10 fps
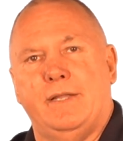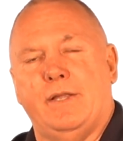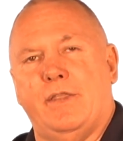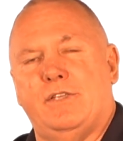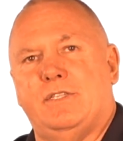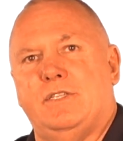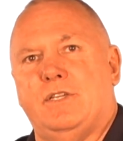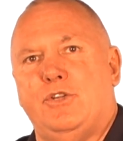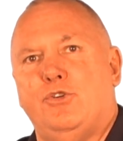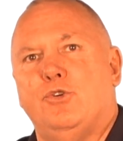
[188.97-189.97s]
Now this is
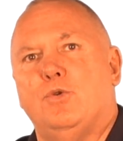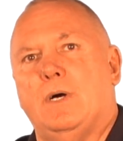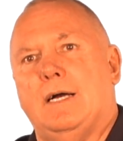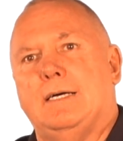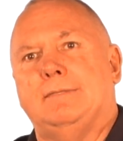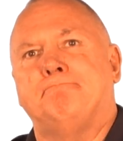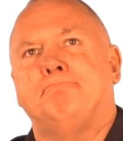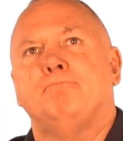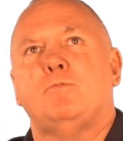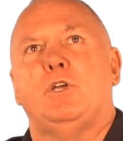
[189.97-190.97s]
a new
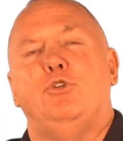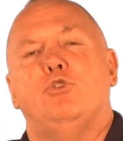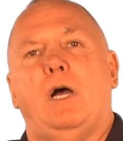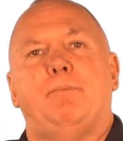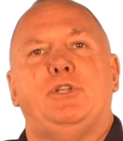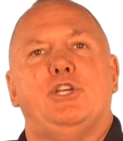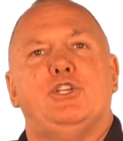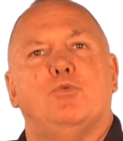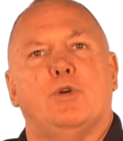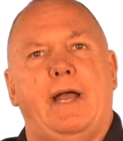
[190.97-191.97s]

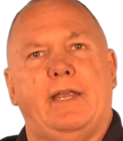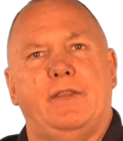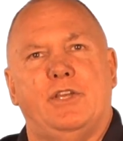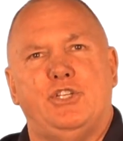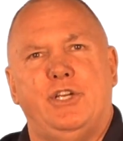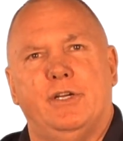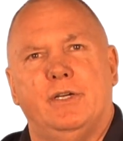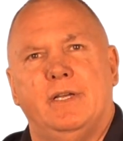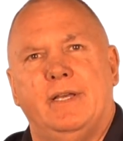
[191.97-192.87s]
competition we're adding this year,